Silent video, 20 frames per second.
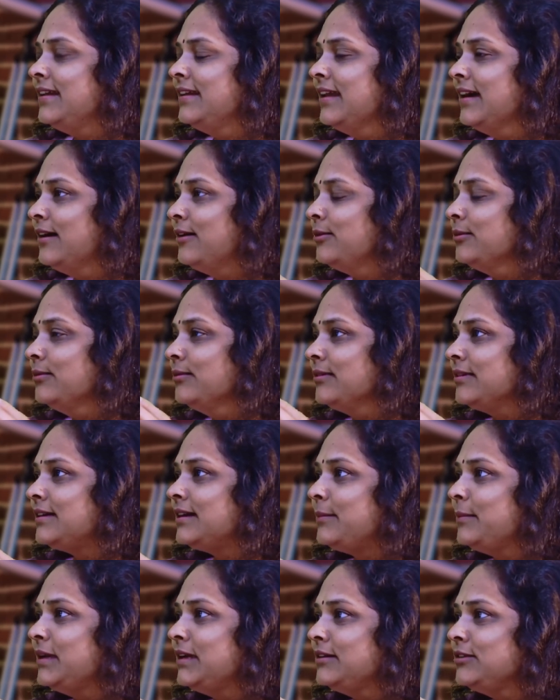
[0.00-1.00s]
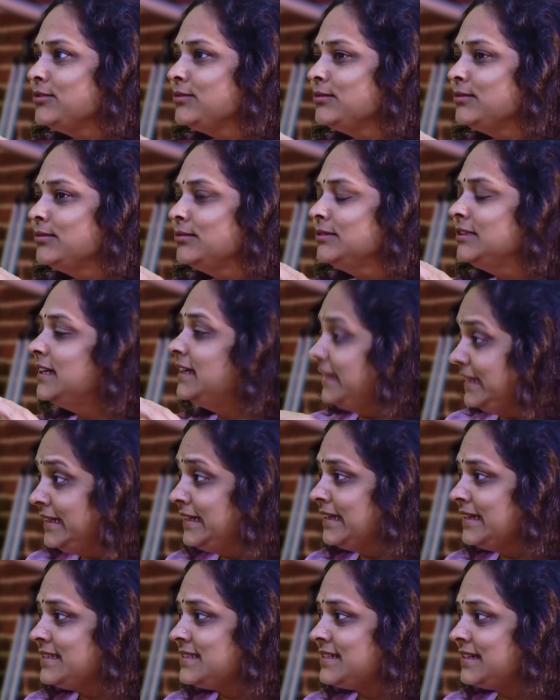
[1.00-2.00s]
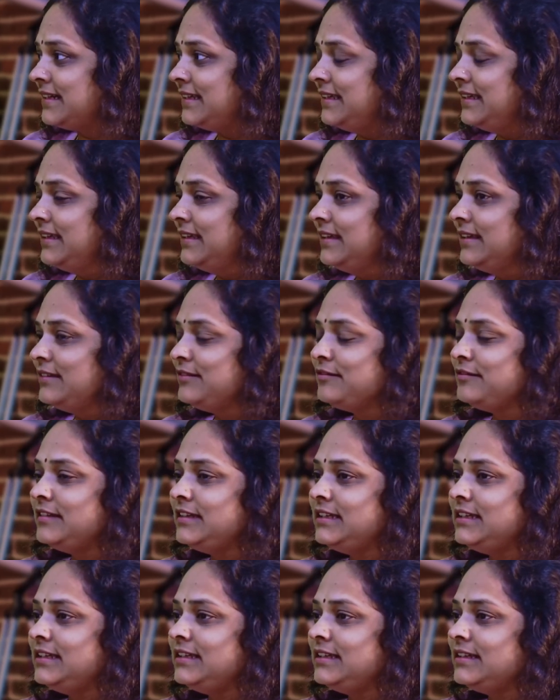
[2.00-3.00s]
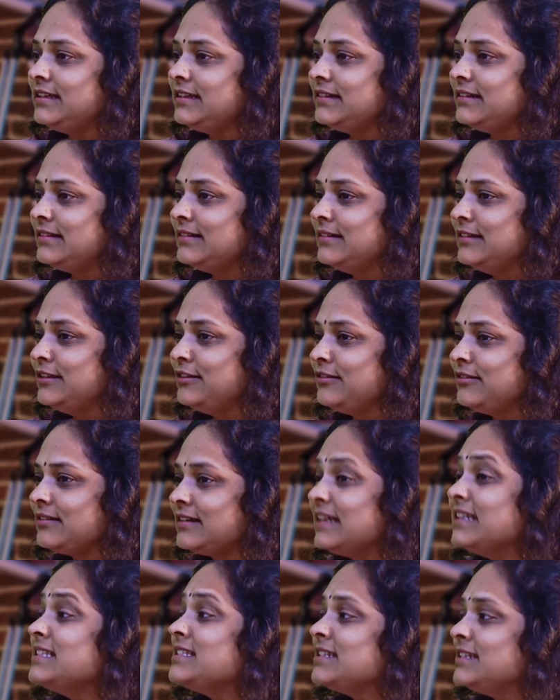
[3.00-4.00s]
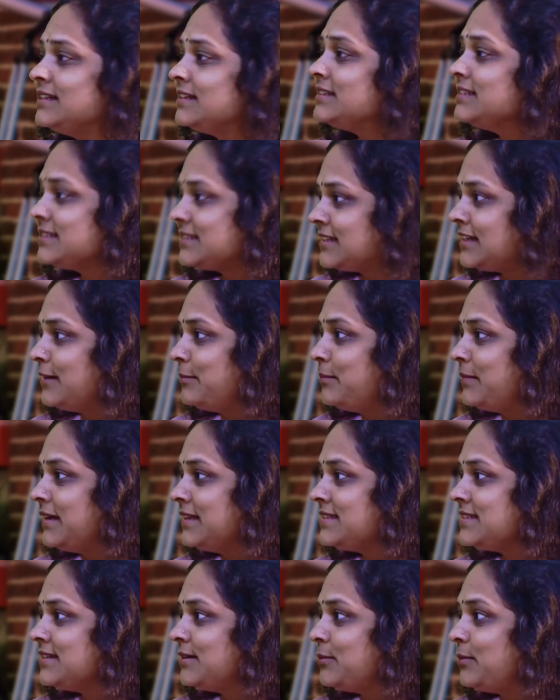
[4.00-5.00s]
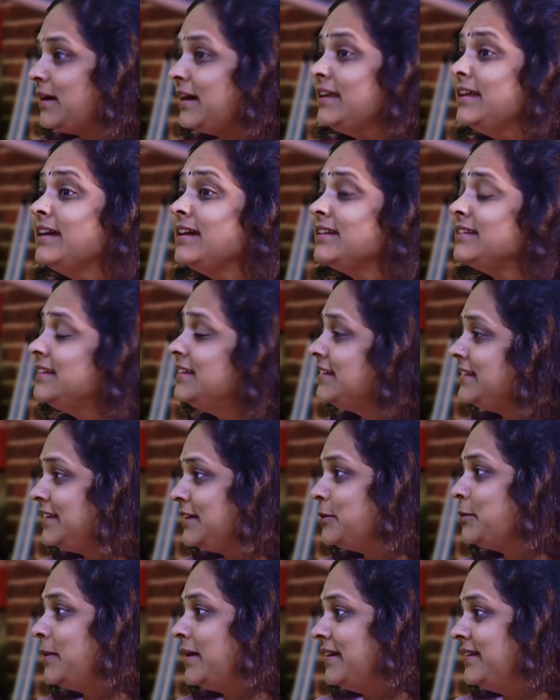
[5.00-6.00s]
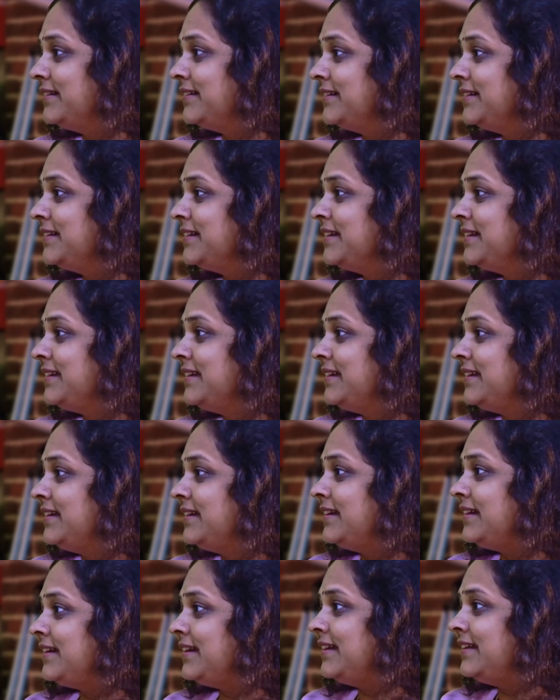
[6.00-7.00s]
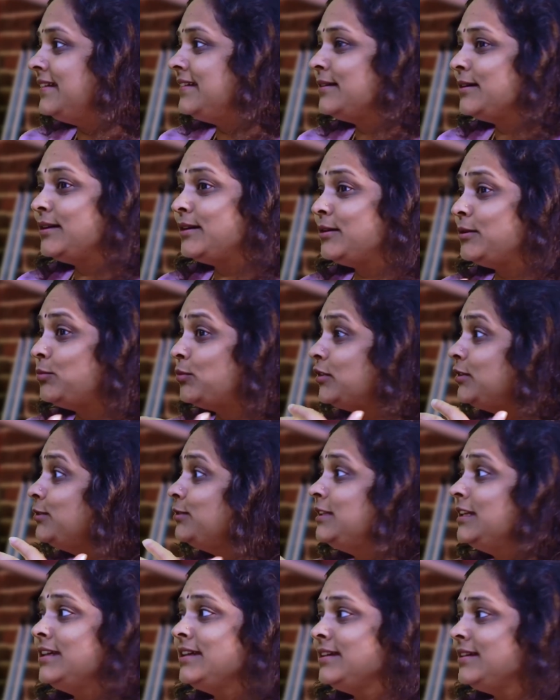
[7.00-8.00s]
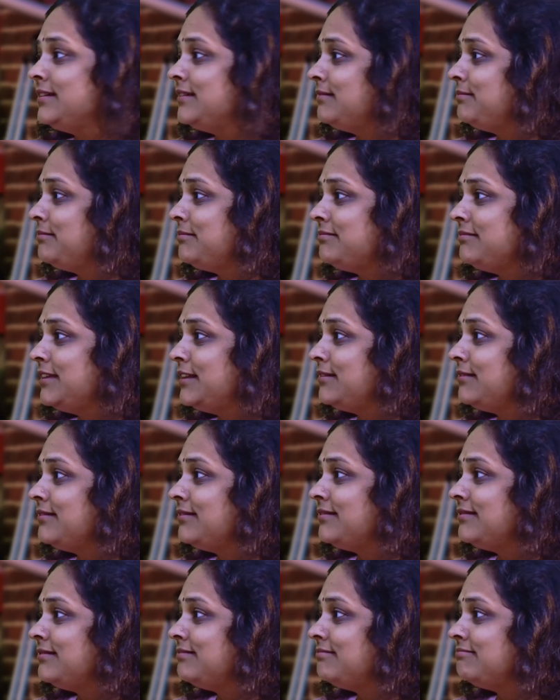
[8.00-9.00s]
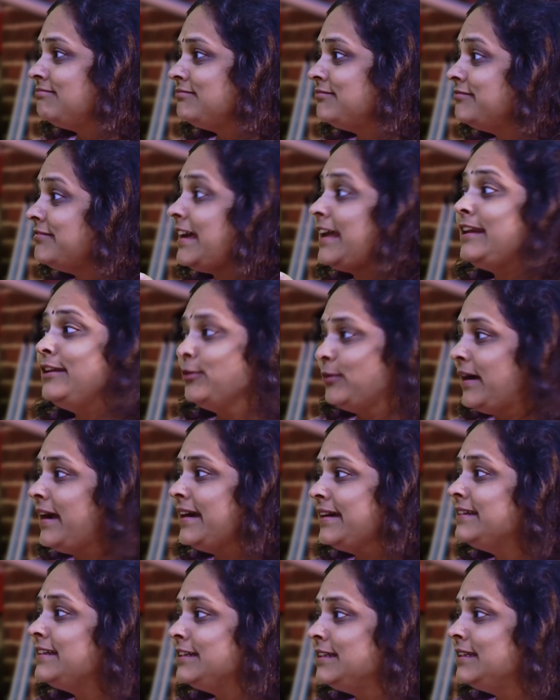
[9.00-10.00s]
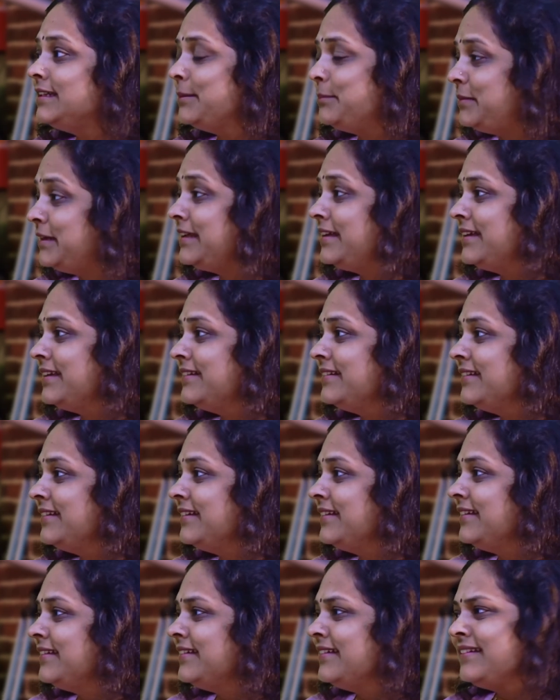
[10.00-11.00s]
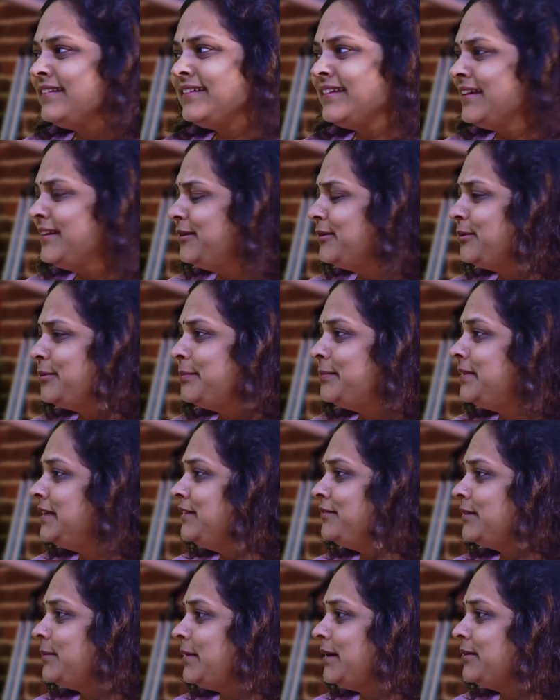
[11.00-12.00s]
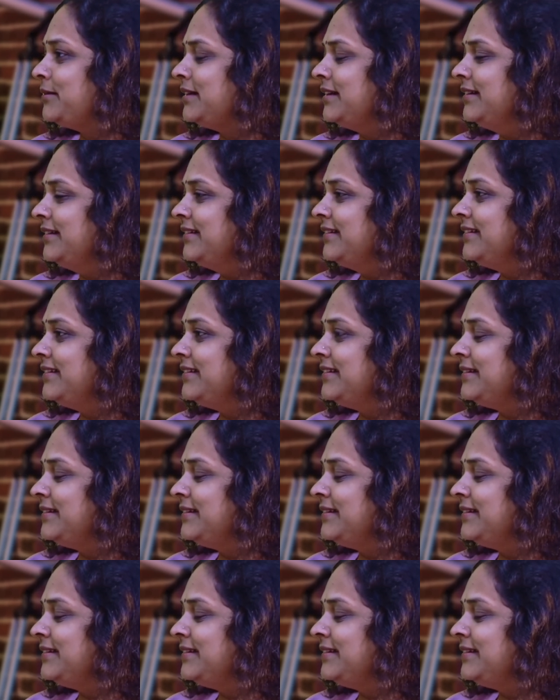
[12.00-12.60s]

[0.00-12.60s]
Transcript: Now, coming to the industry, if we, consider the Scrum Master, why are they required, right? What do they, value add that they bring in? Can you brief about it?